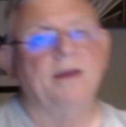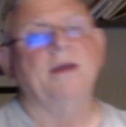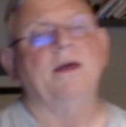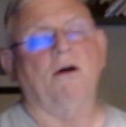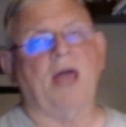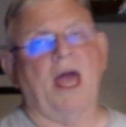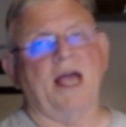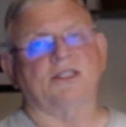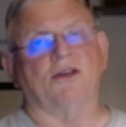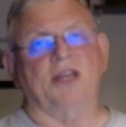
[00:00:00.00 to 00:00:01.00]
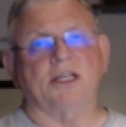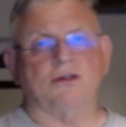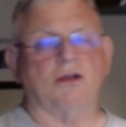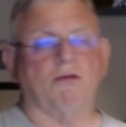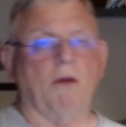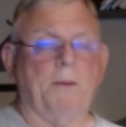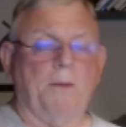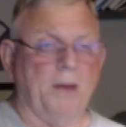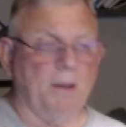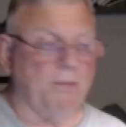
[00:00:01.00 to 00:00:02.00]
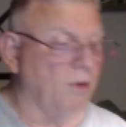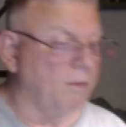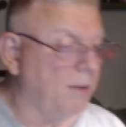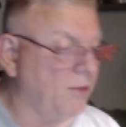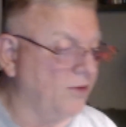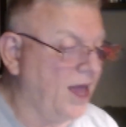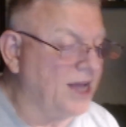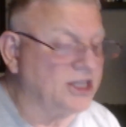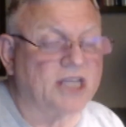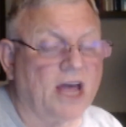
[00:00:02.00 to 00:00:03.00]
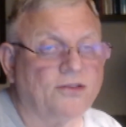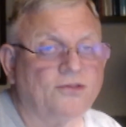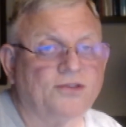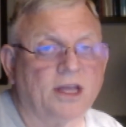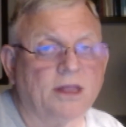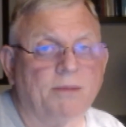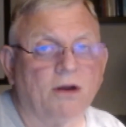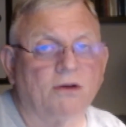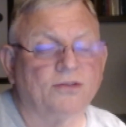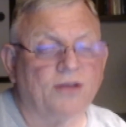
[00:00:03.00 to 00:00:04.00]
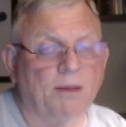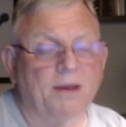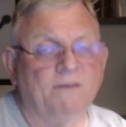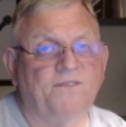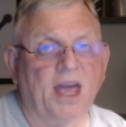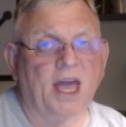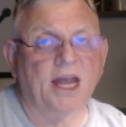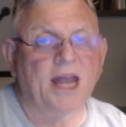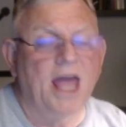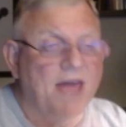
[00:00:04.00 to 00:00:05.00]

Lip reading: Okay, so this is the group of people. Remember, they had just got through seeing the miracles, had been fed.